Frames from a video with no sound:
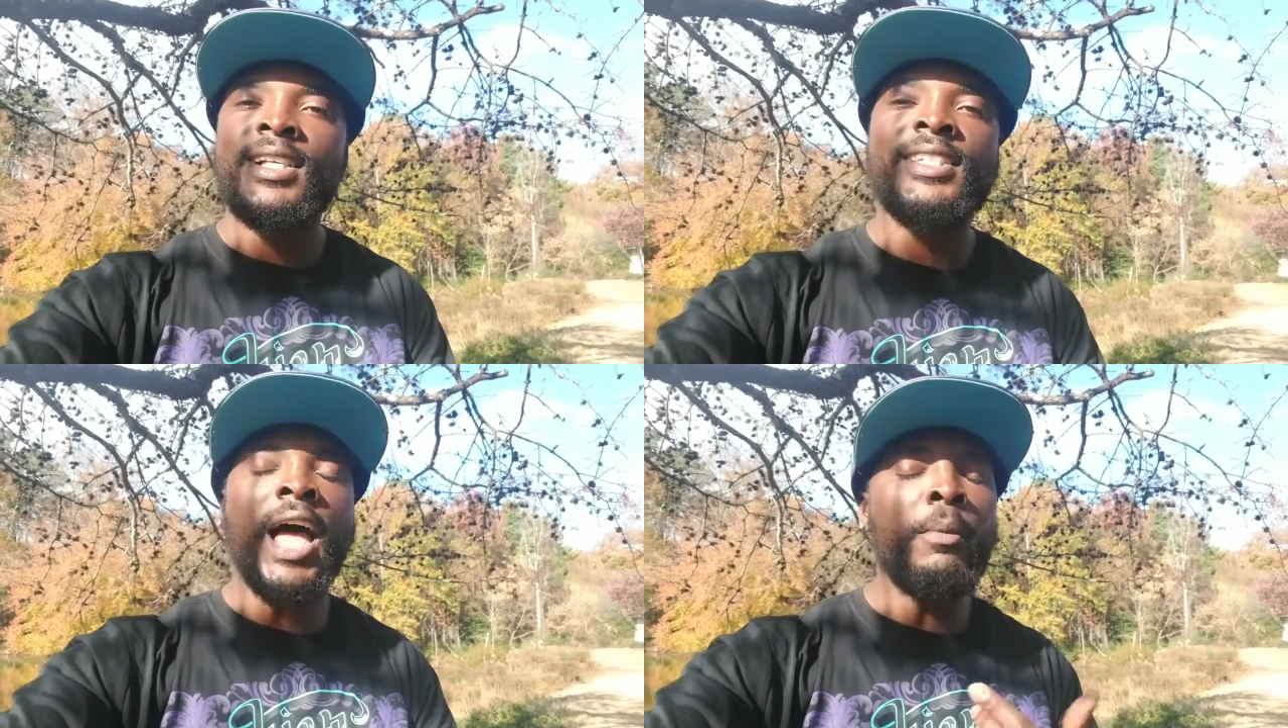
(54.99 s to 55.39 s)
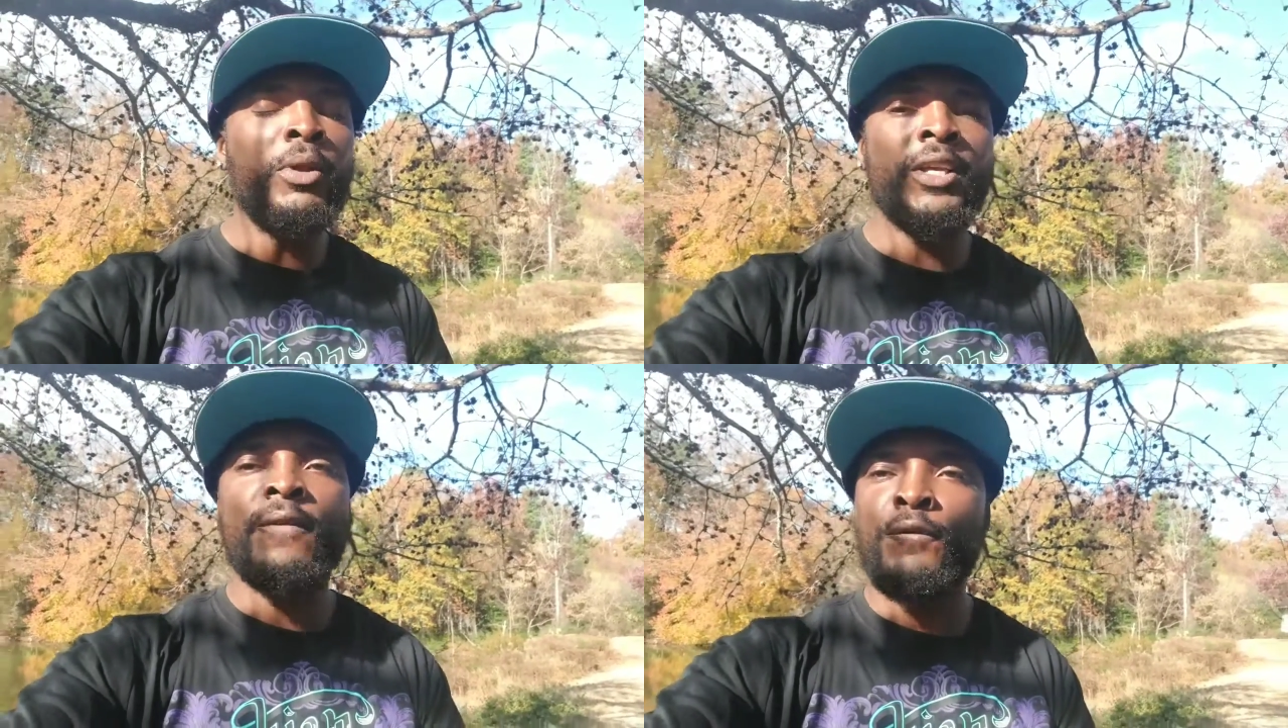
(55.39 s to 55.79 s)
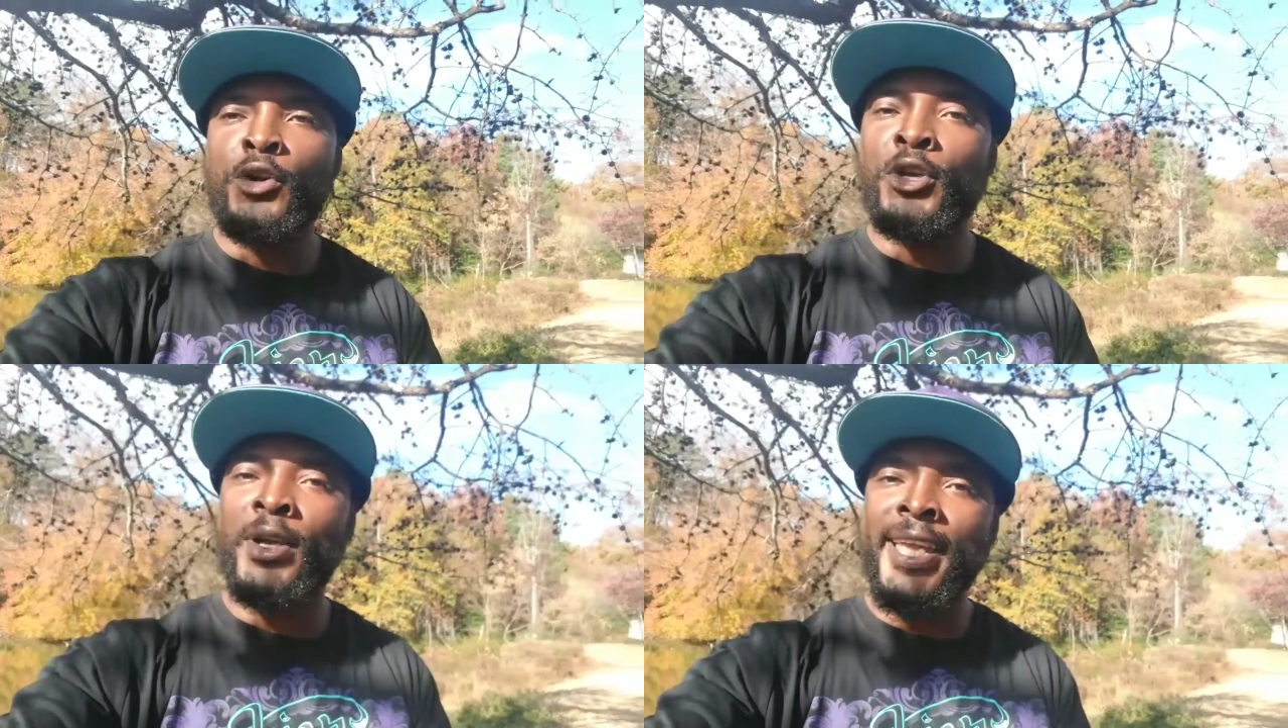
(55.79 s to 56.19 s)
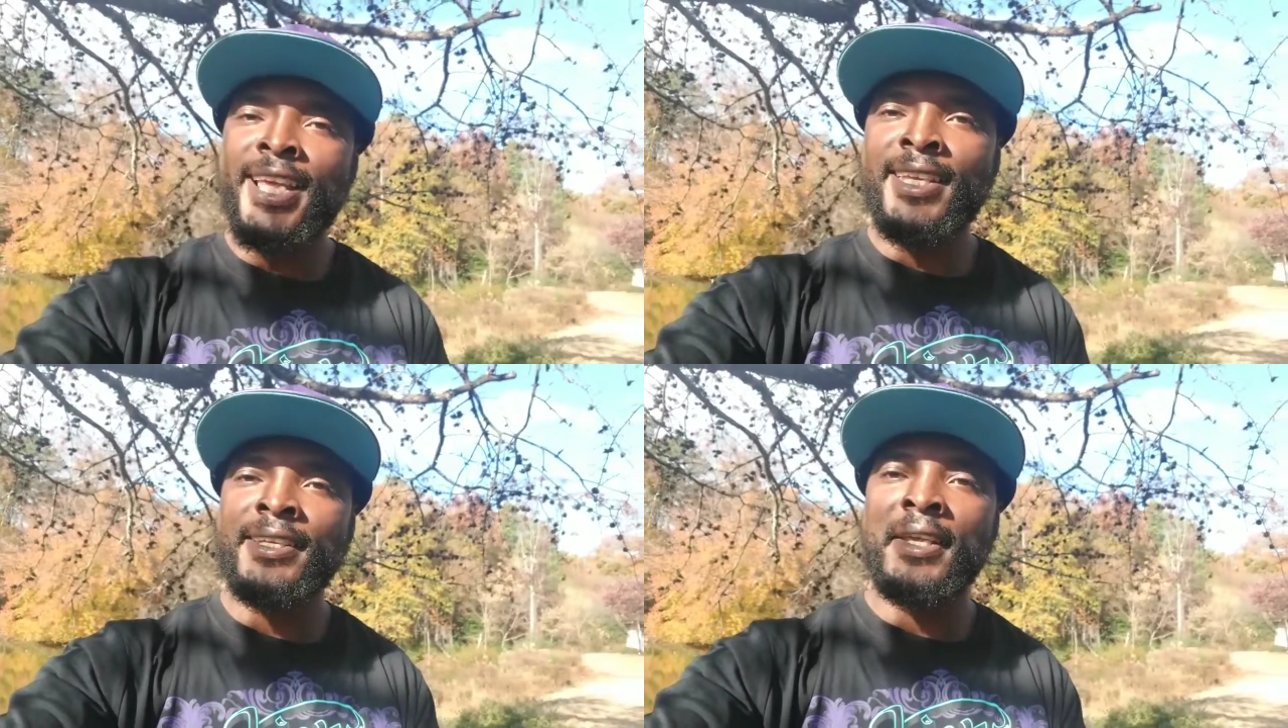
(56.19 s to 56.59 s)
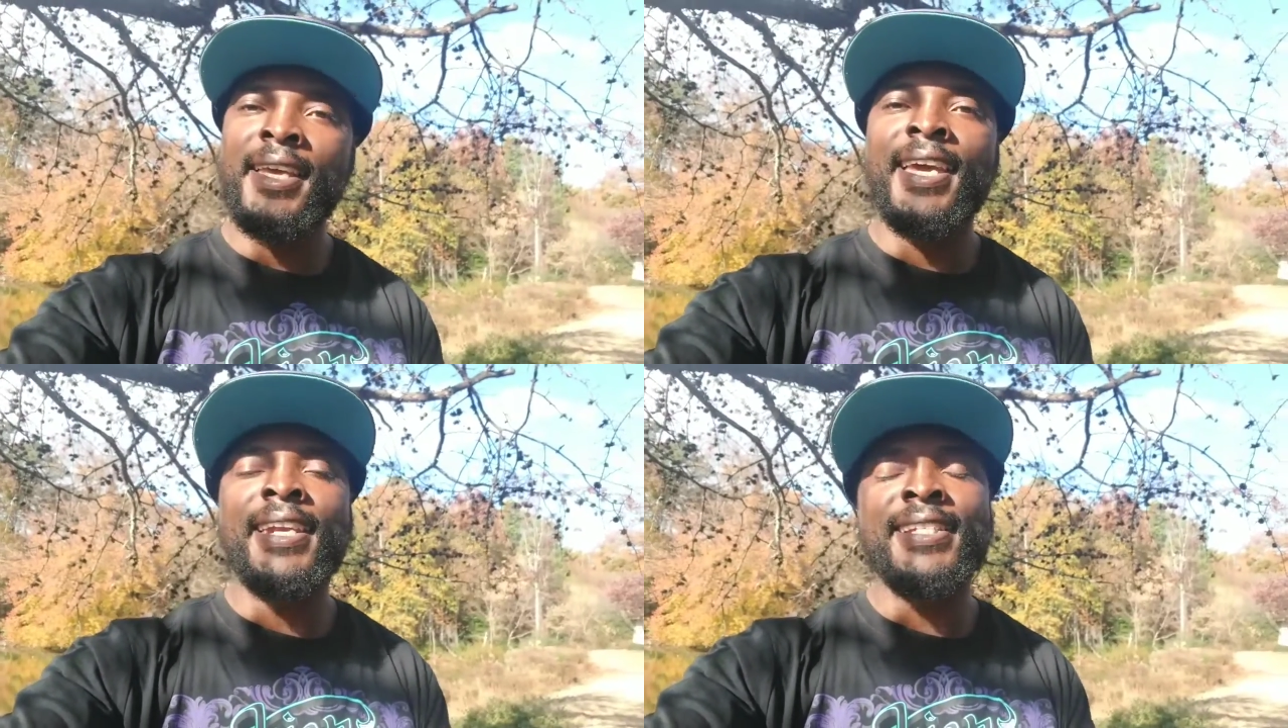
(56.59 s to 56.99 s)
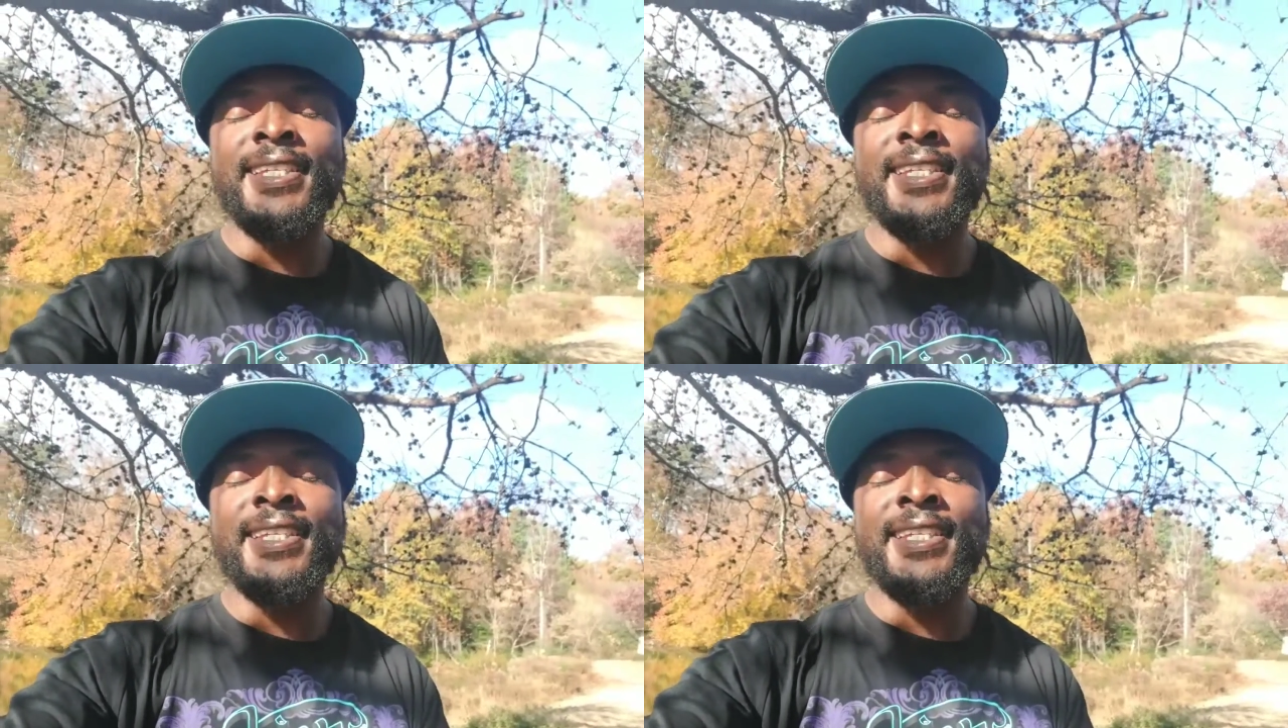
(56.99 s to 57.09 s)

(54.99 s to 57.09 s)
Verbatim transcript: Stop looking for your healing in the